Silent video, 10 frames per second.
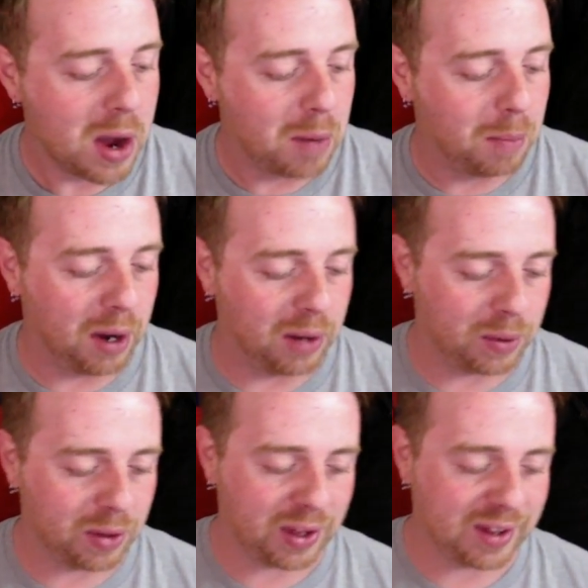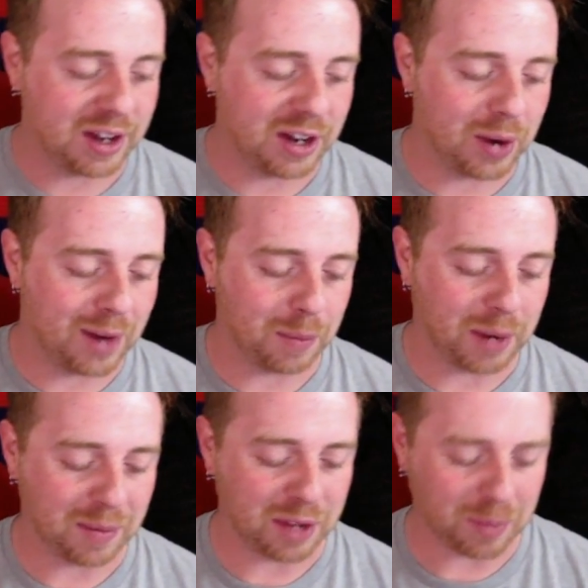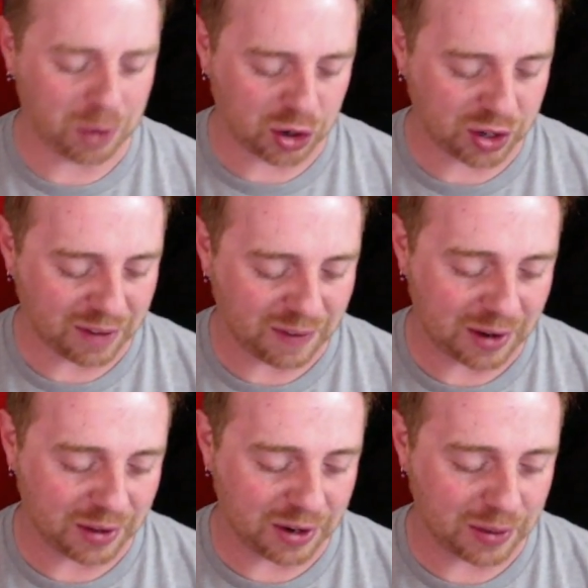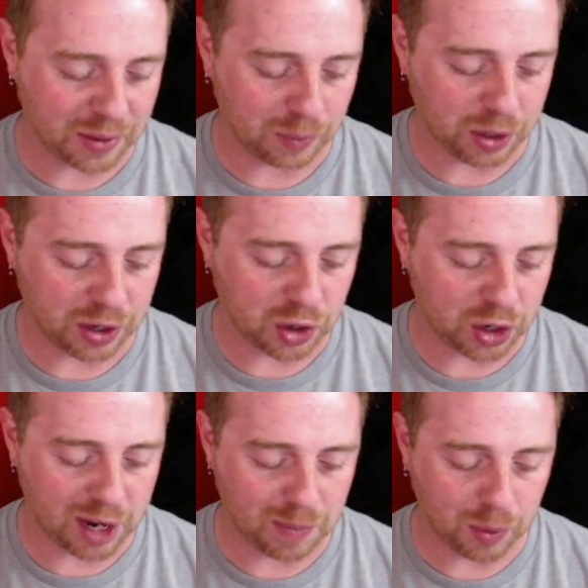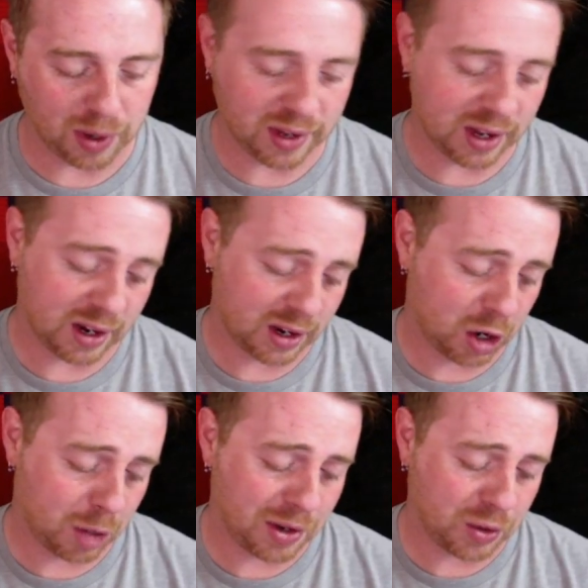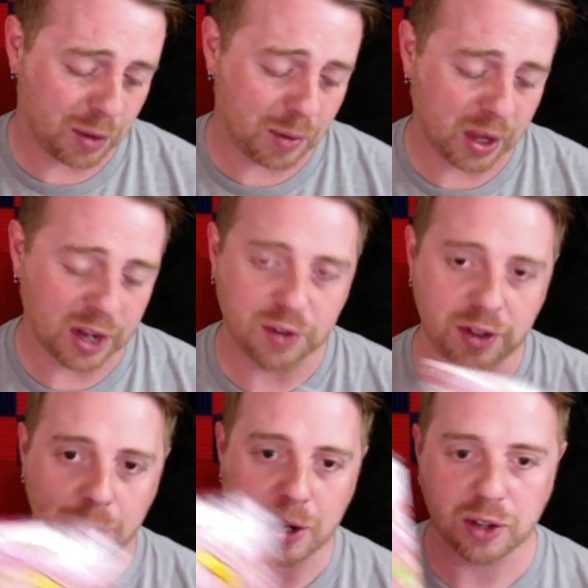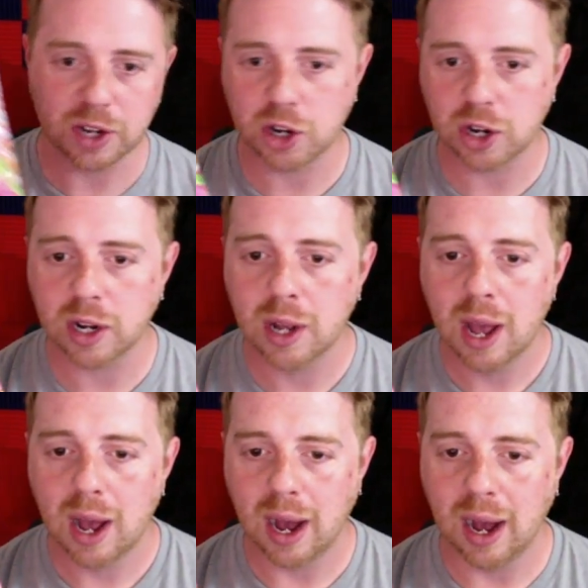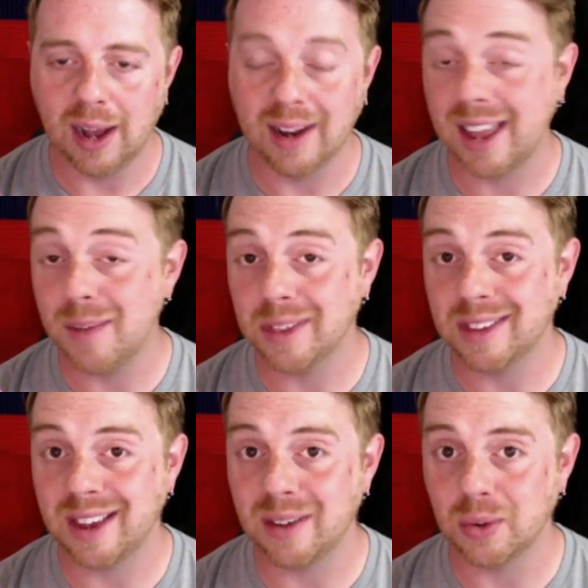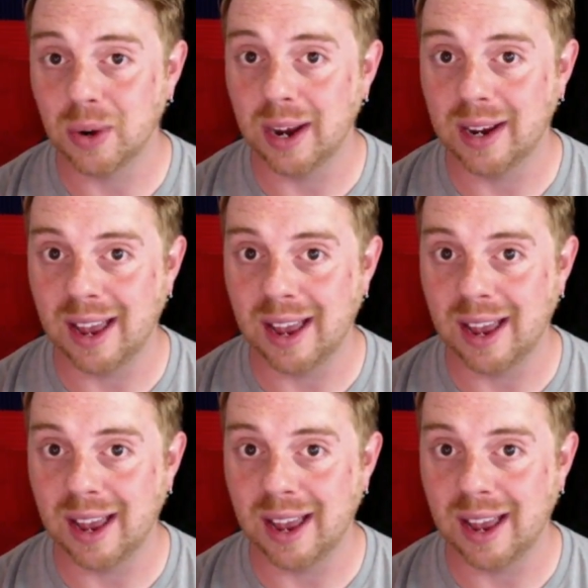But one of the things I did grab from GameStop, just because I found it there and it was in really good shape, was Kirby's Dream Collection, the special edition. And it came with a soundtrack.